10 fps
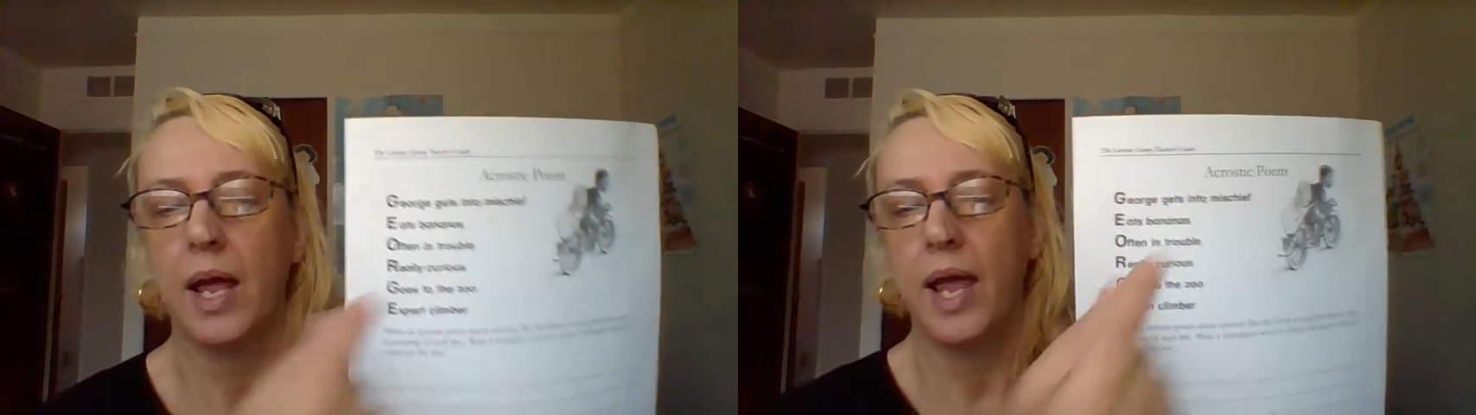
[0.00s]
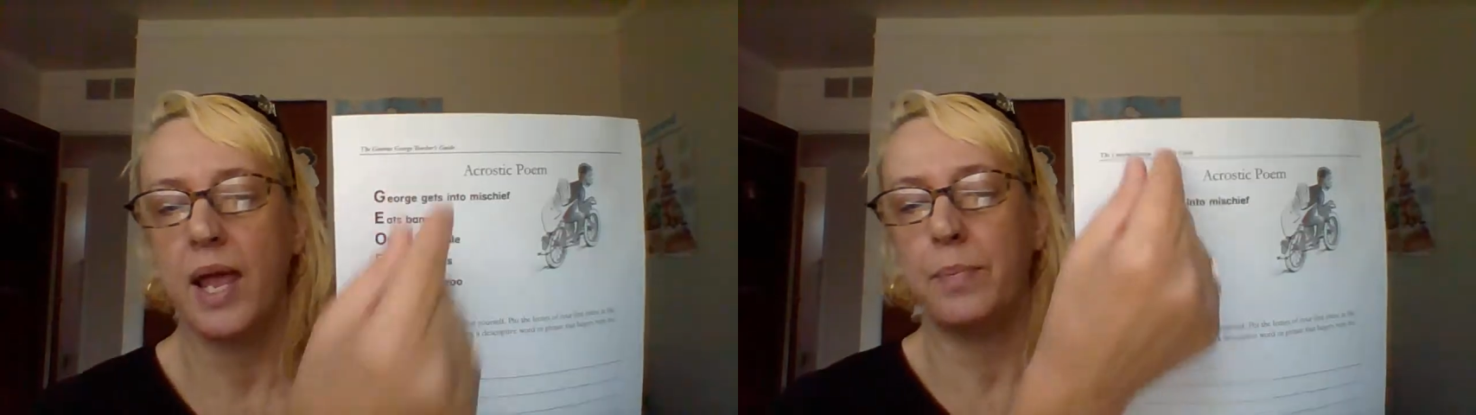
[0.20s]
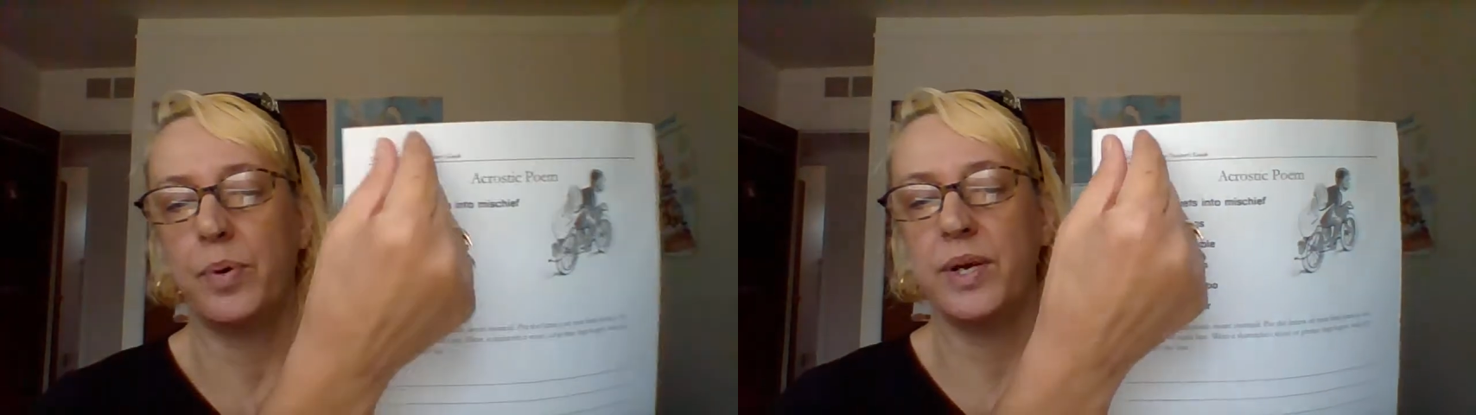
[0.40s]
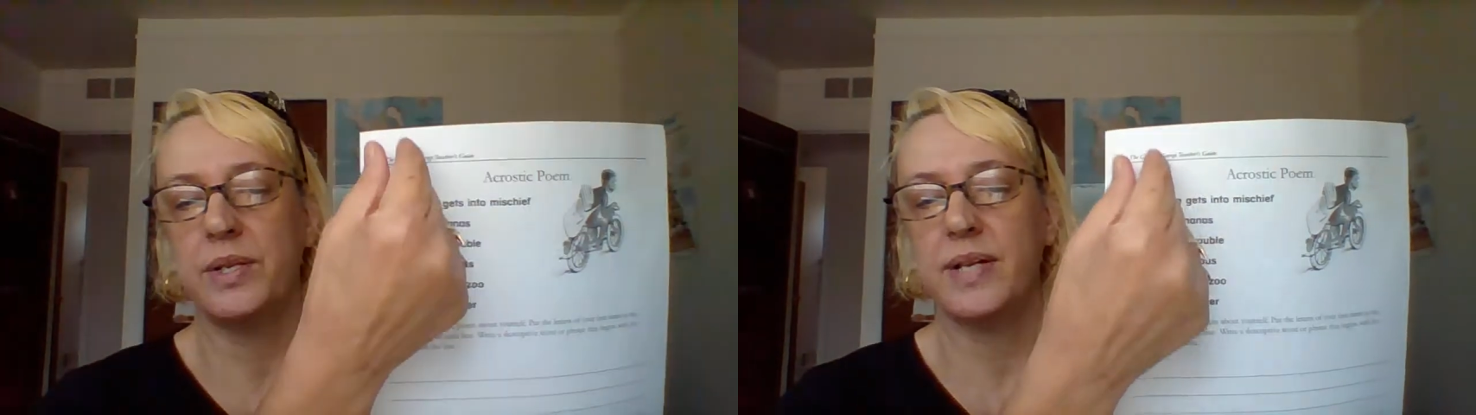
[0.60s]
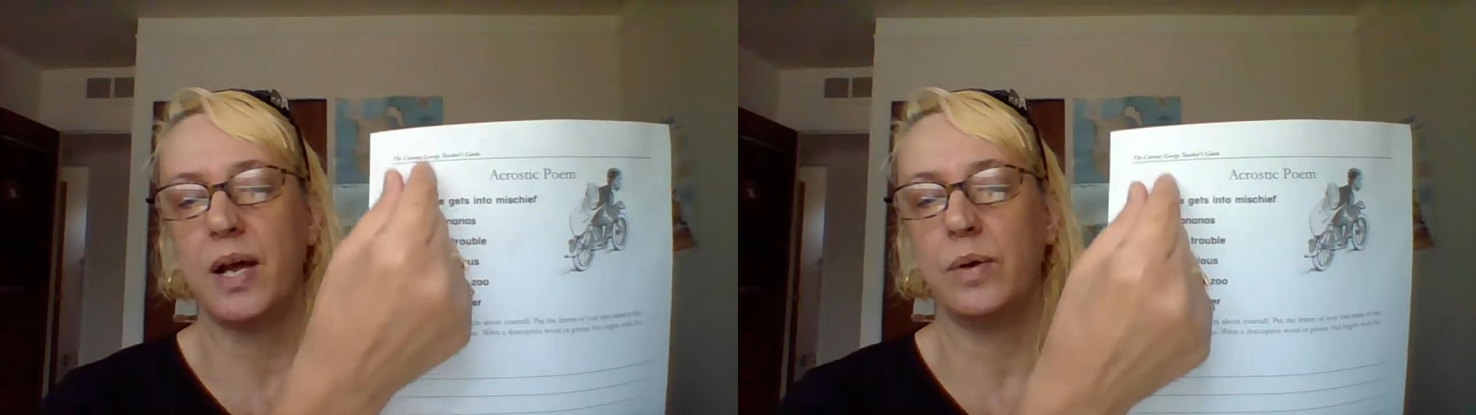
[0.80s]
and put
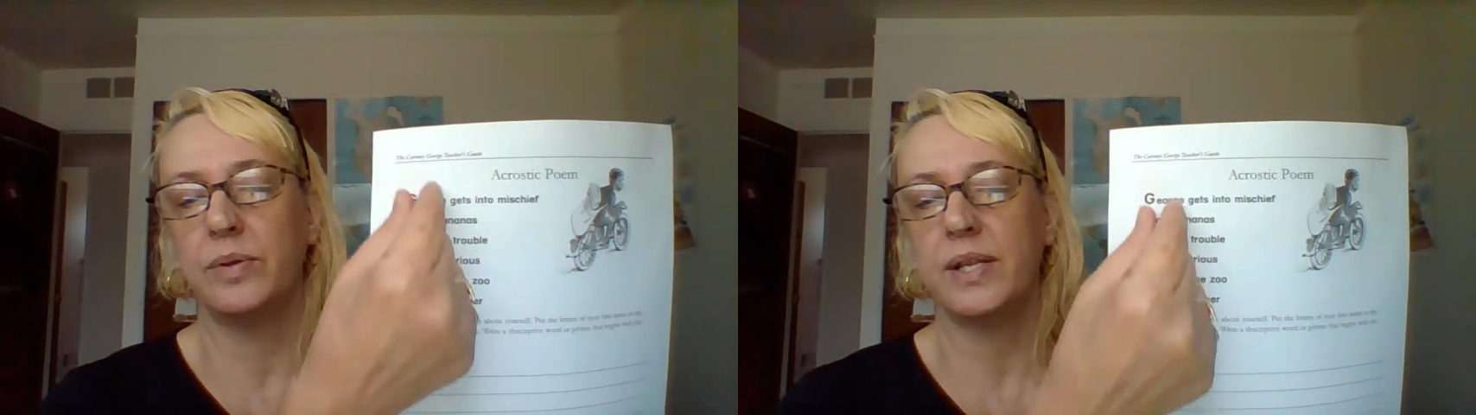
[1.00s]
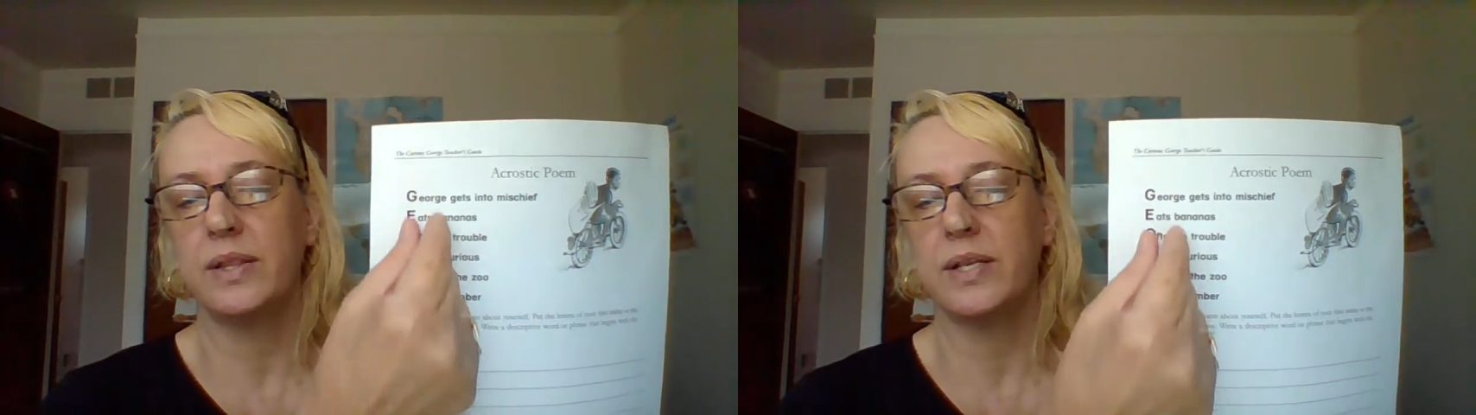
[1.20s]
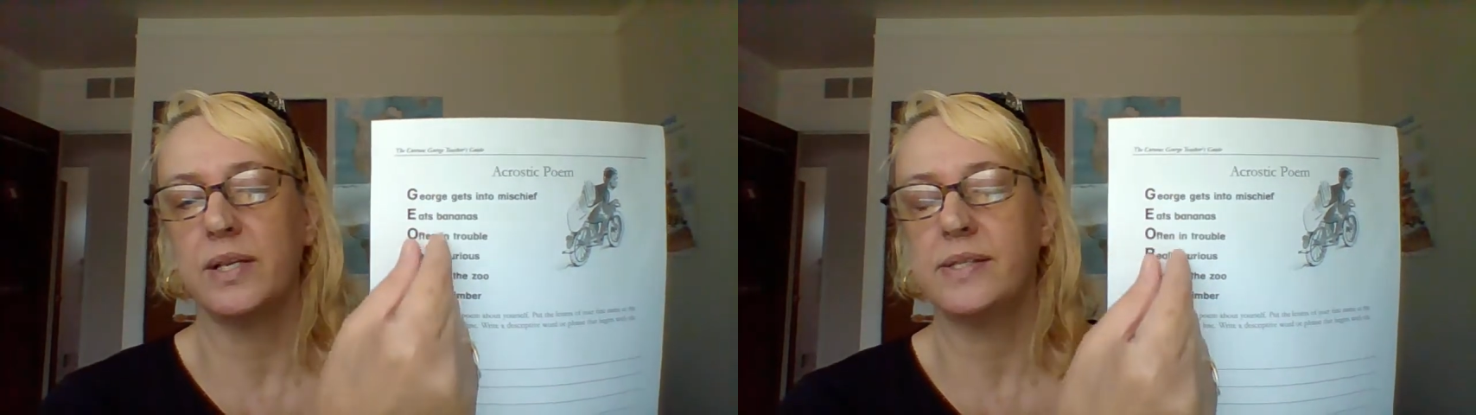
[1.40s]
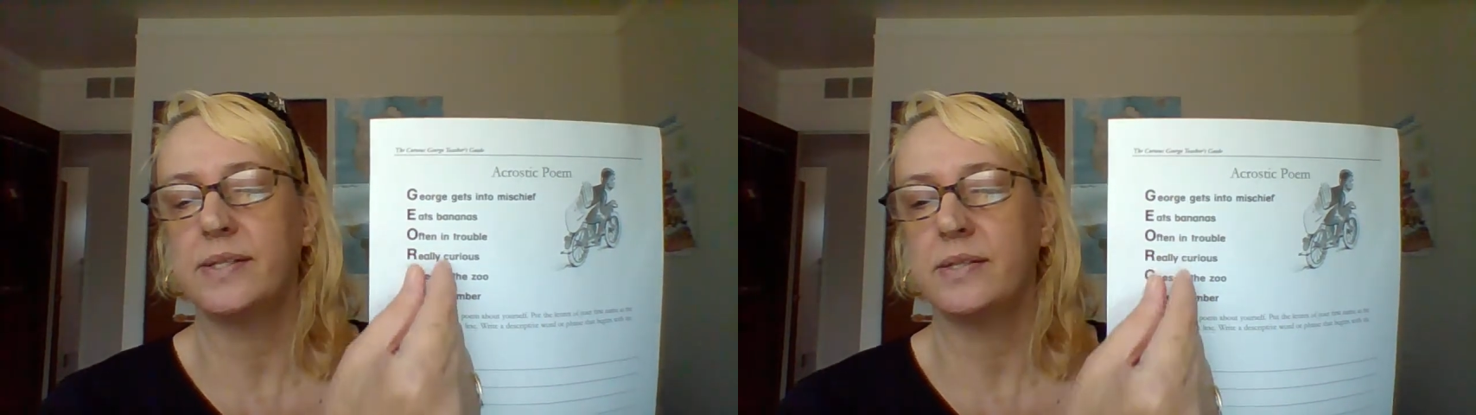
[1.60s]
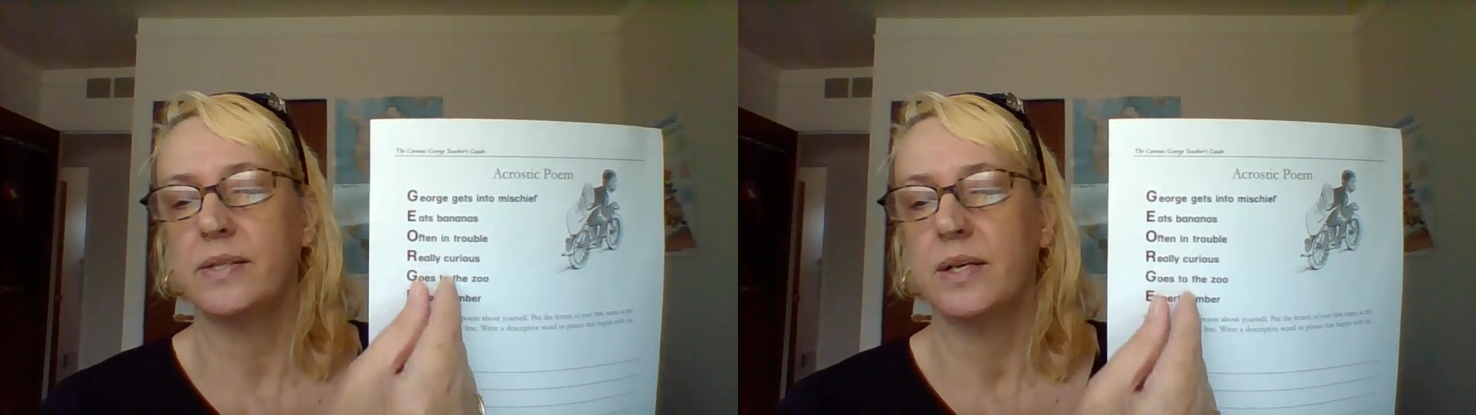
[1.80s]
it down like
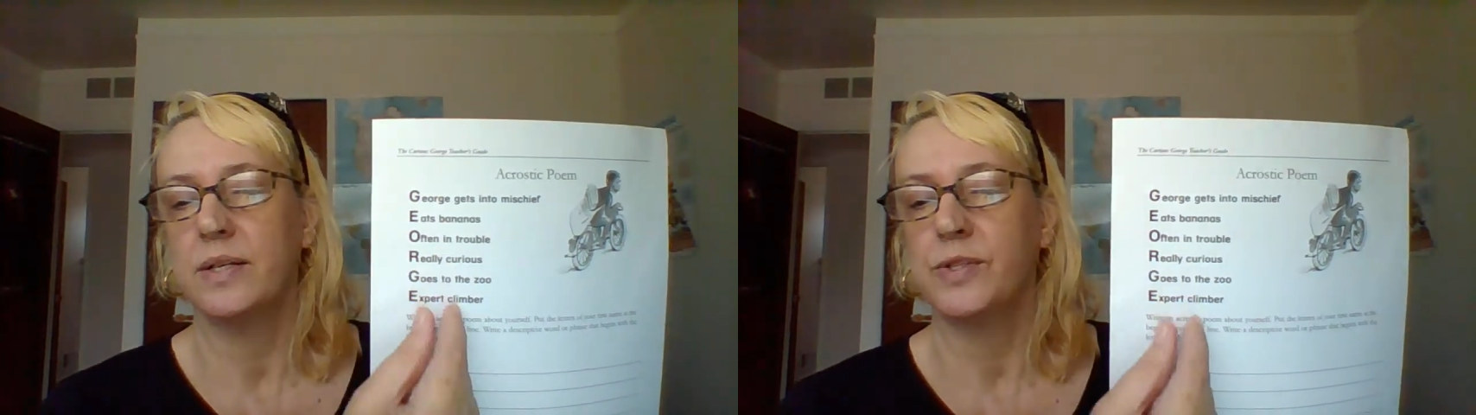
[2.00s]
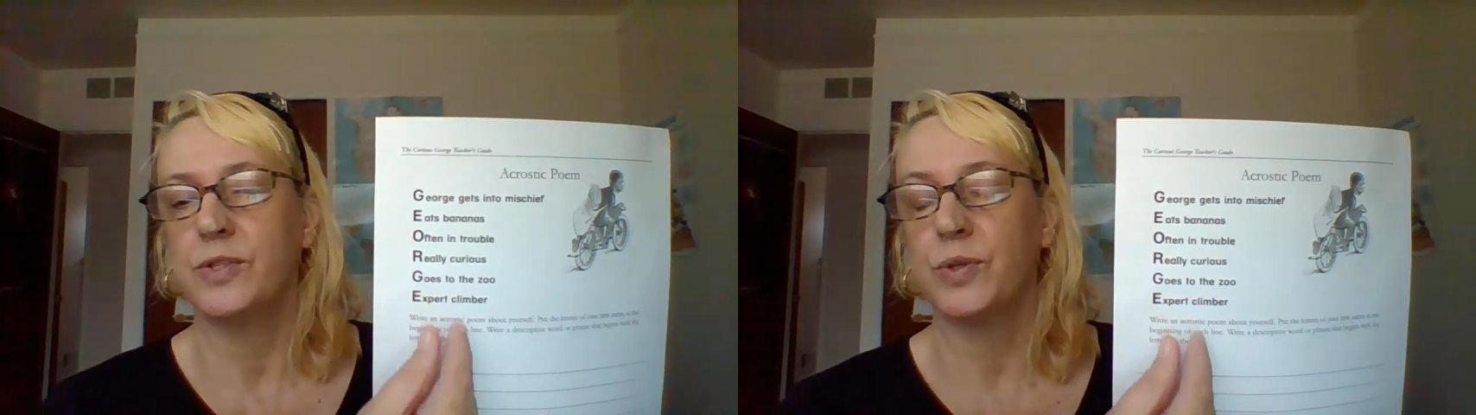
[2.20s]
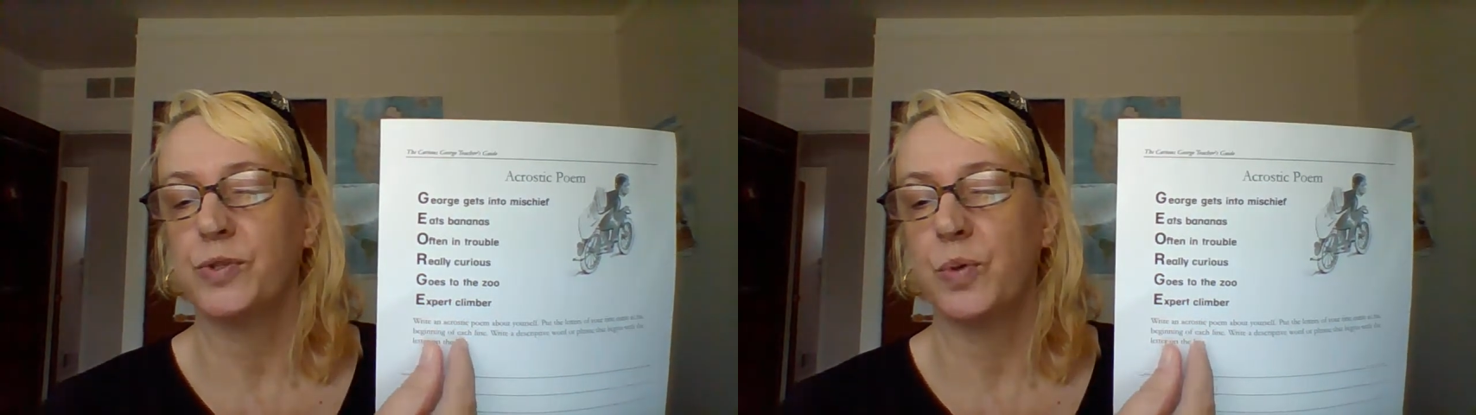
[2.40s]
this. So it's